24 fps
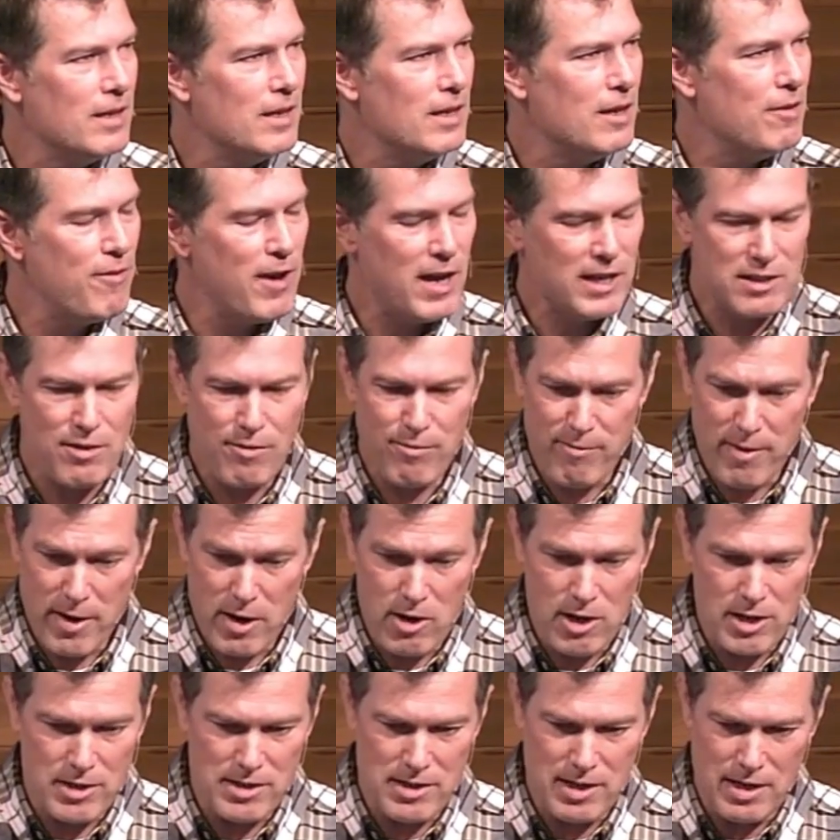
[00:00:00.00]
In fact, the
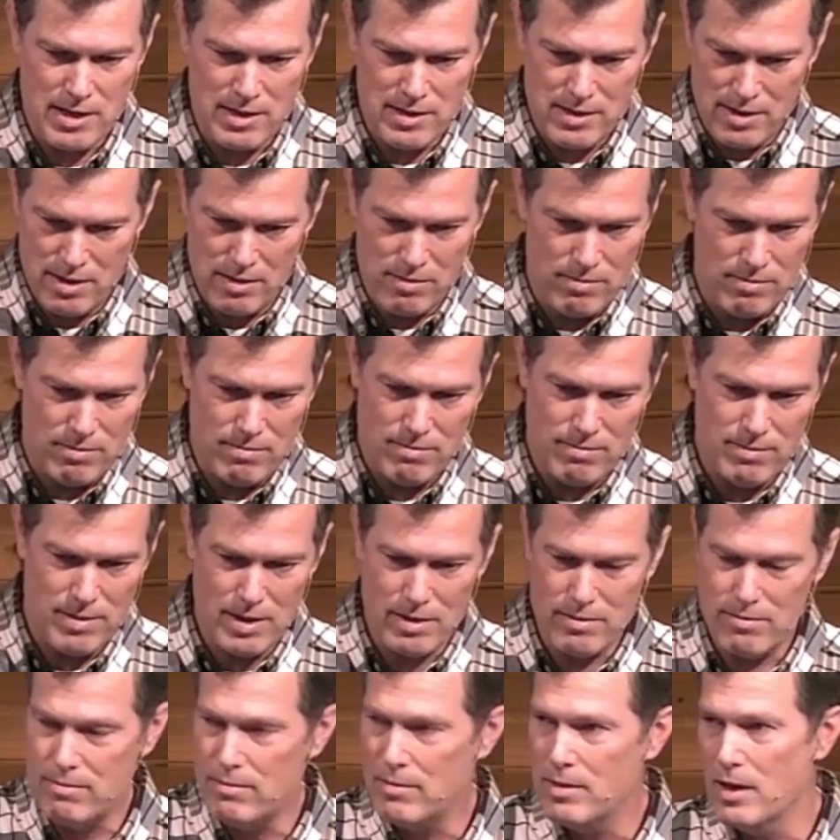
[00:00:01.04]
Pharisees, the,
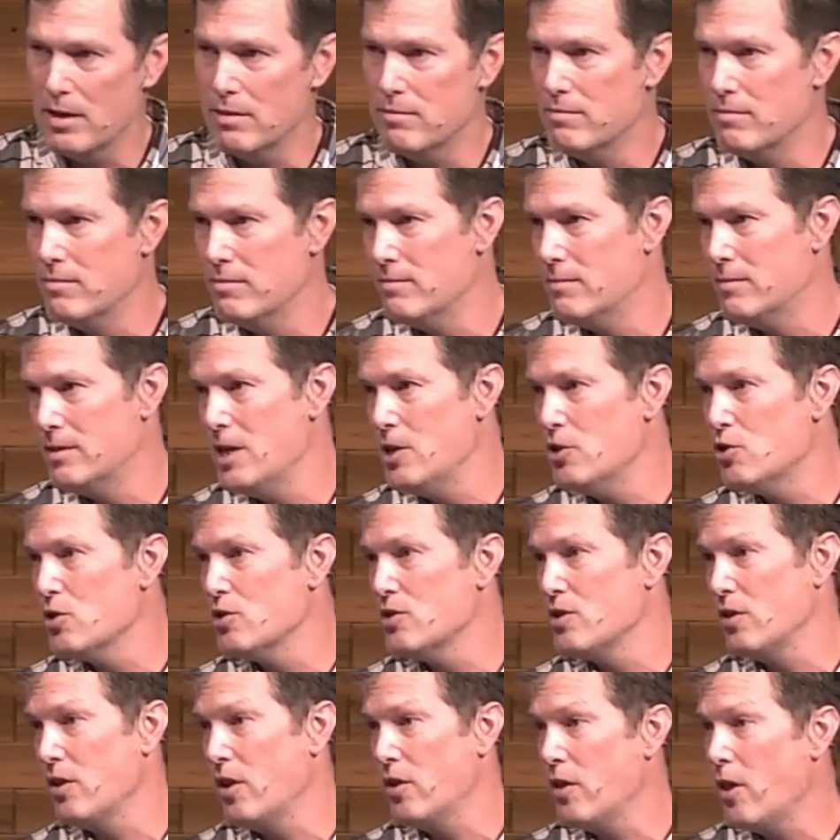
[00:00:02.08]
the, the teachers
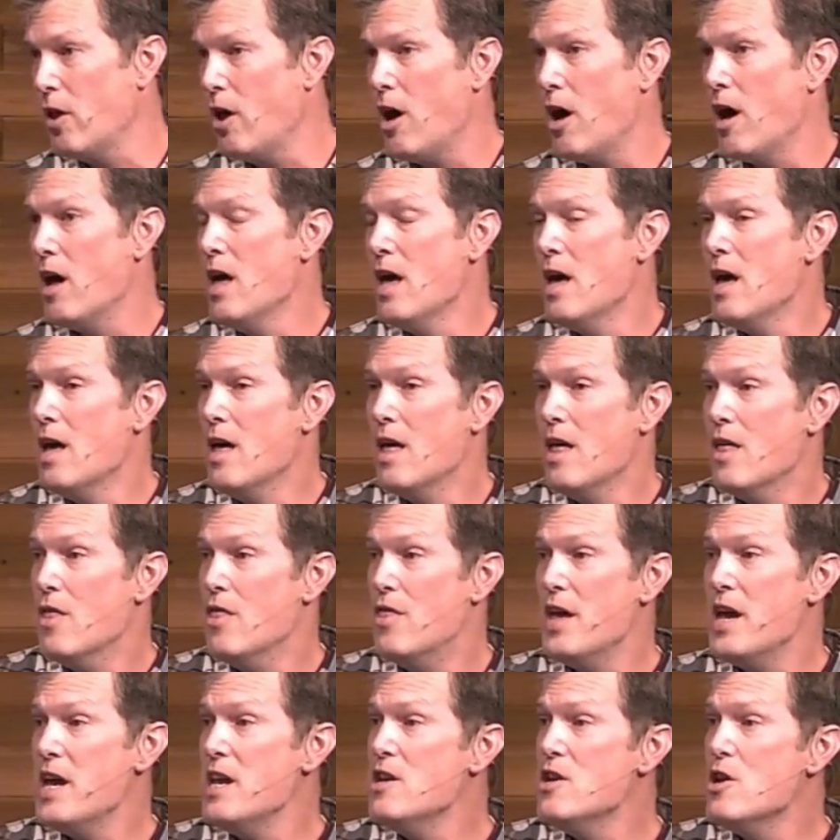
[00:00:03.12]
of the law,
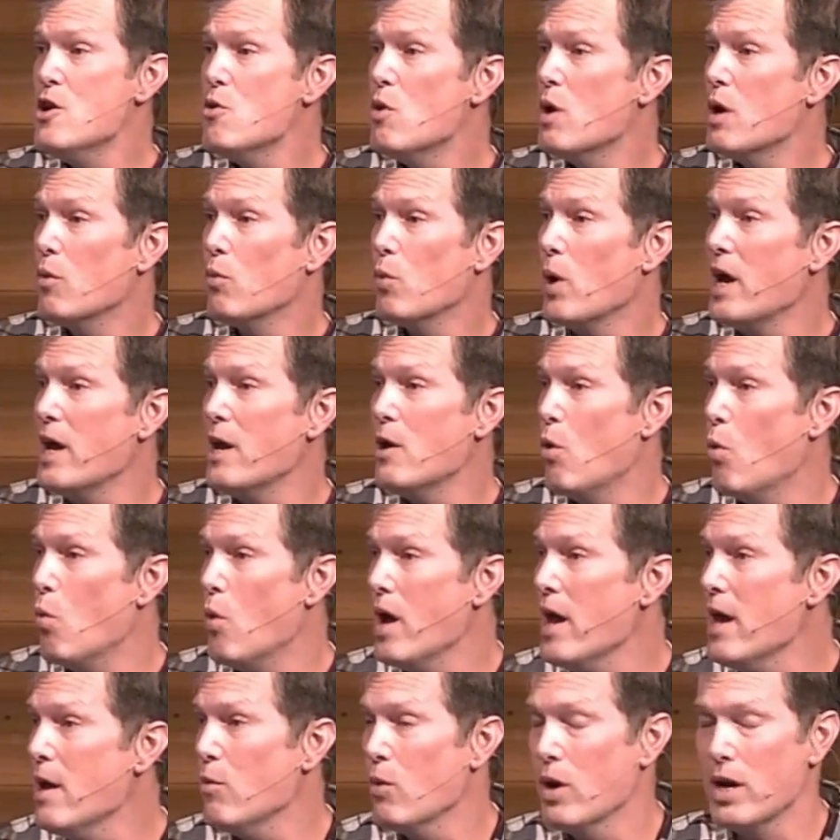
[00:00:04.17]
they knew it right
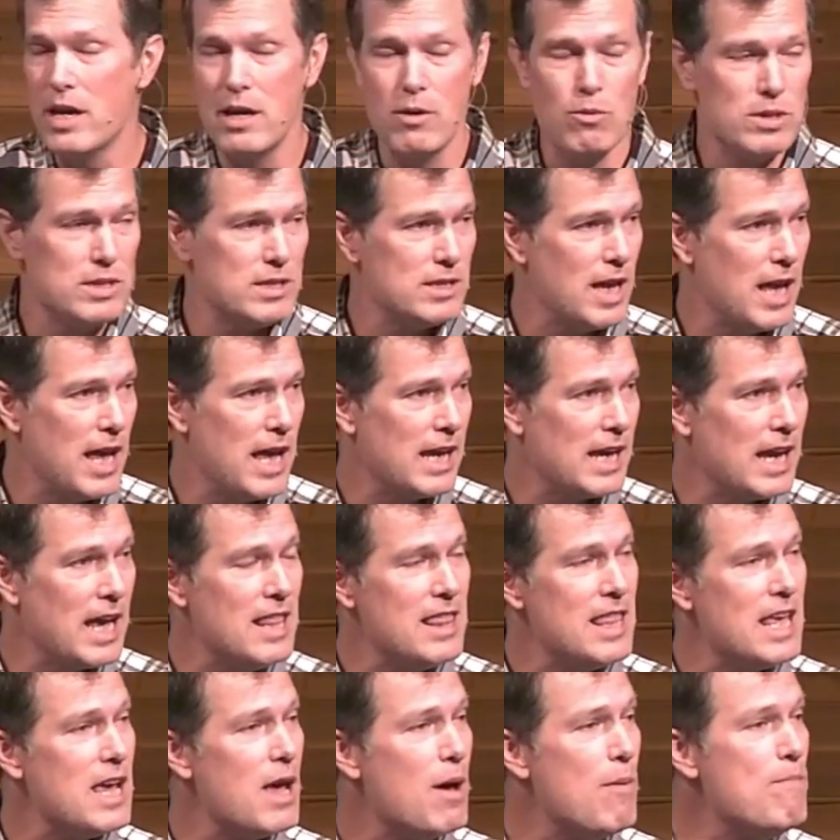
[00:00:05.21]
away what he was saying, and
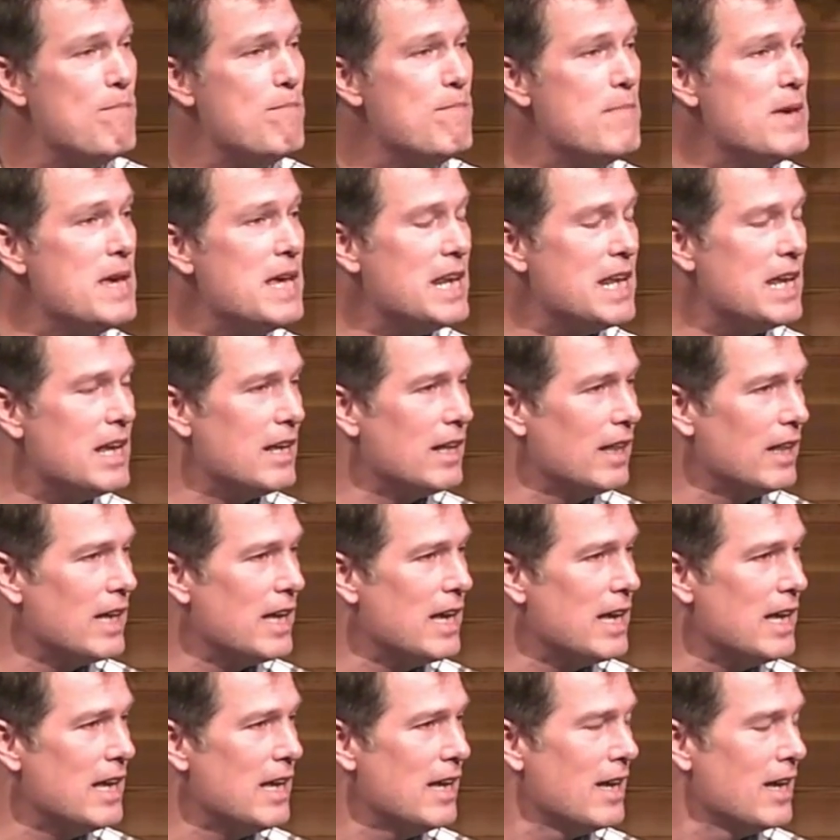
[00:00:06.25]
they
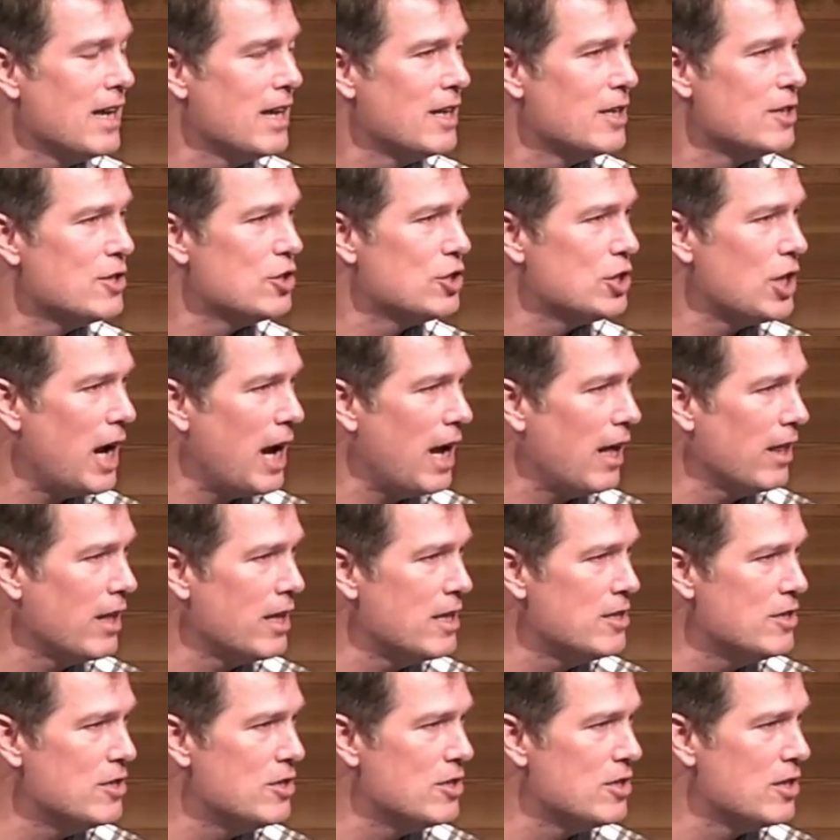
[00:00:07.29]
immediately
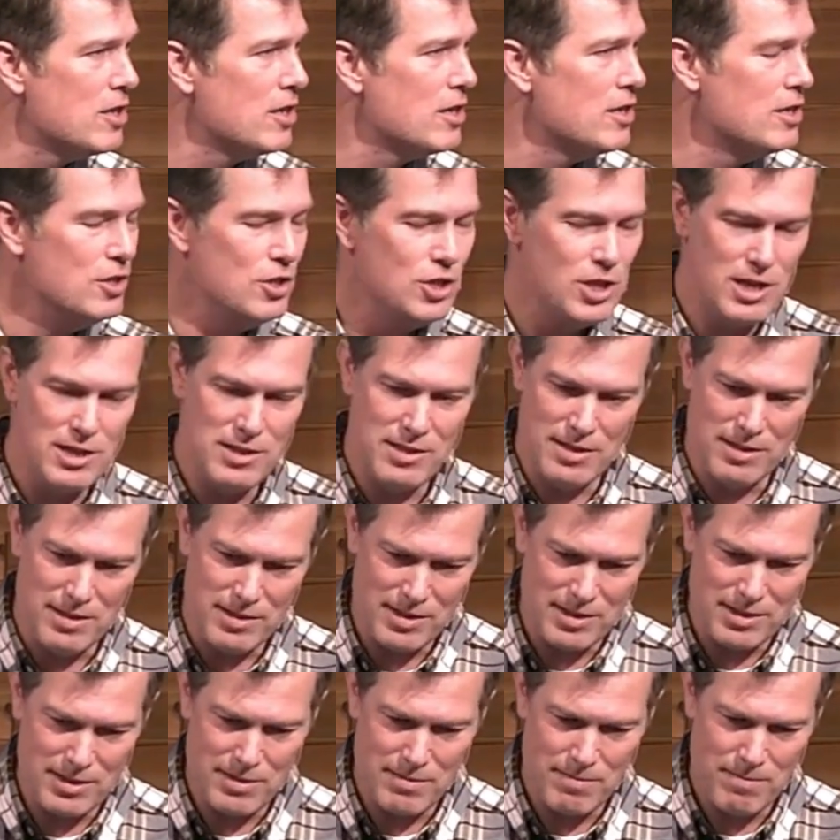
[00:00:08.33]
challenged
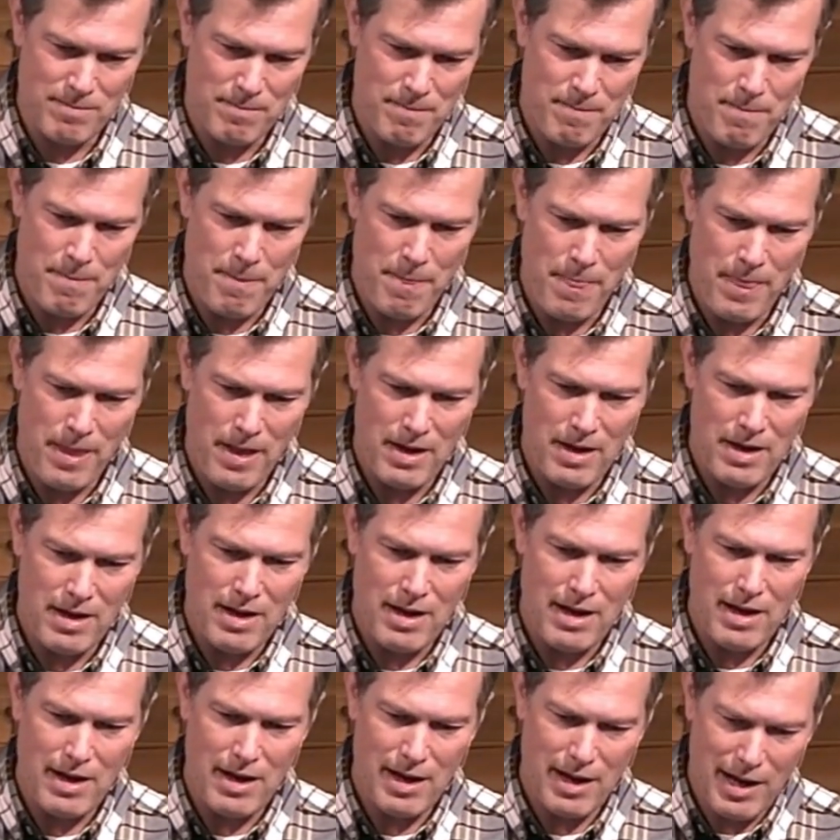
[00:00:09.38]
Jesus.
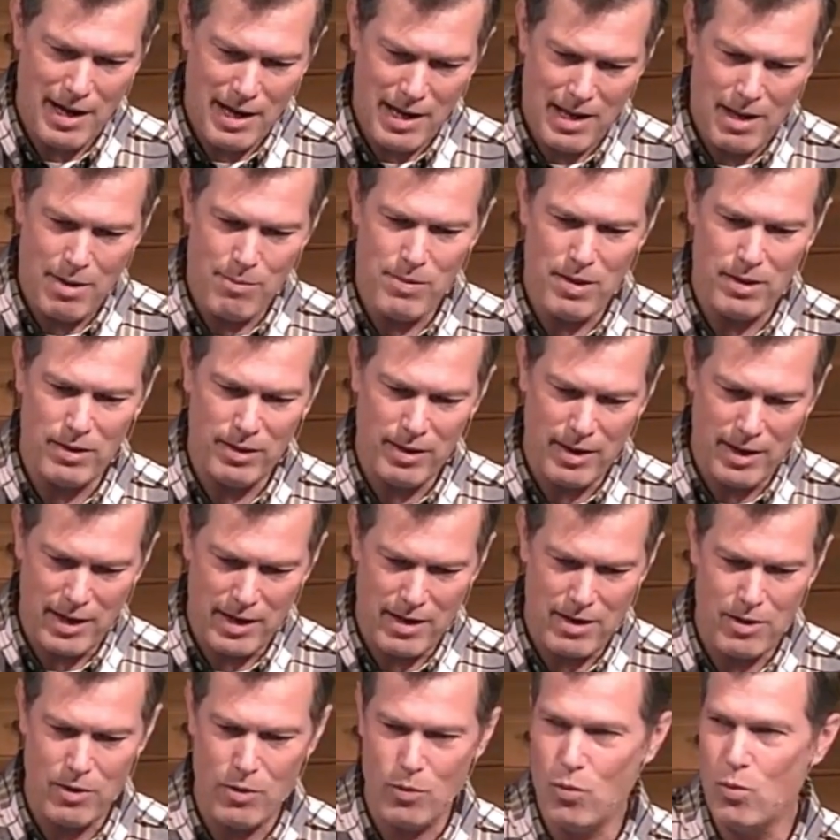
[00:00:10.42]
I am the light
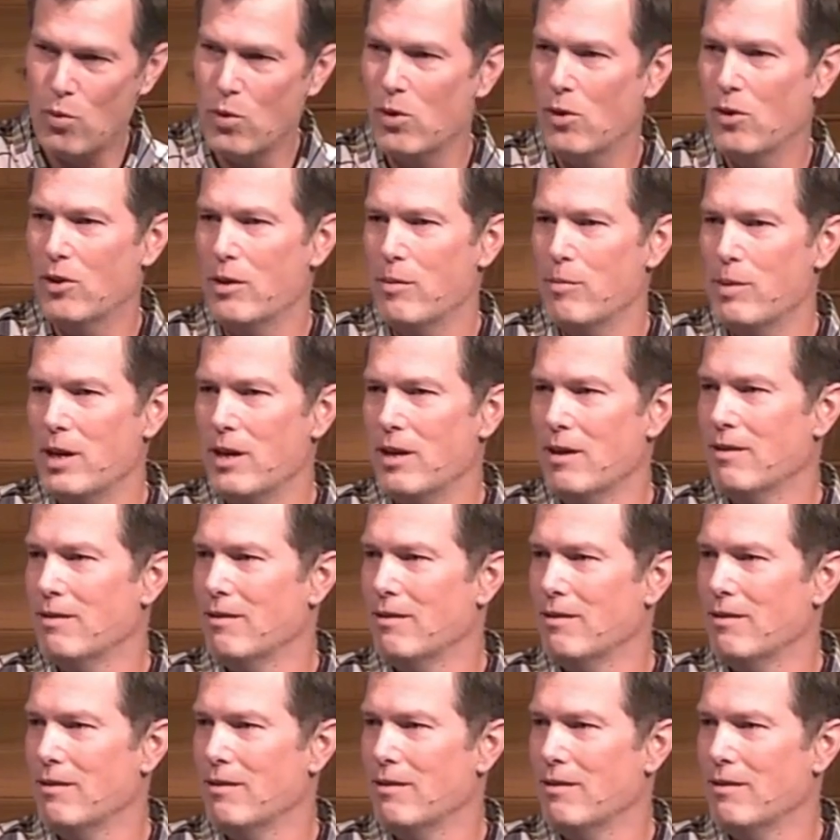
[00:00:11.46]
of the world. I mean,